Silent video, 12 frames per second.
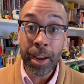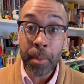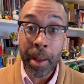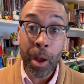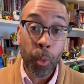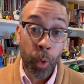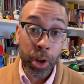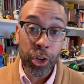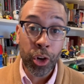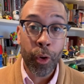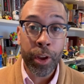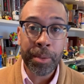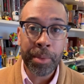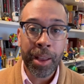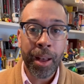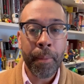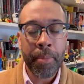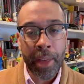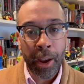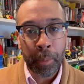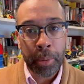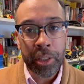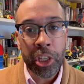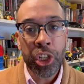about what you're going to become, that'll
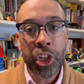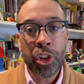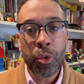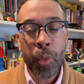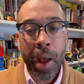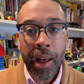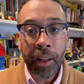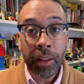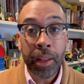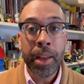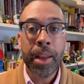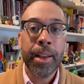position you well